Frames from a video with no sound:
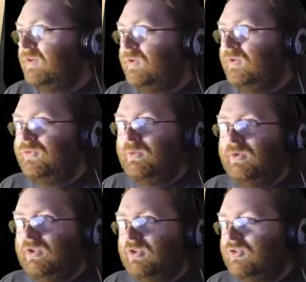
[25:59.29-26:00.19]
Also,
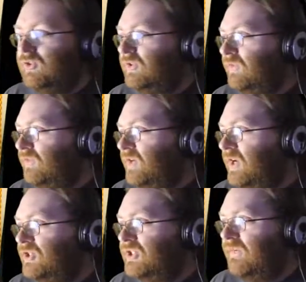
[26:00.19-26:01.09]
what a destructive
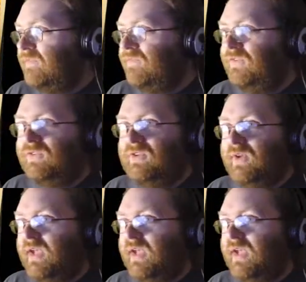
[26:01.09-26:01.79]
crash. If the physical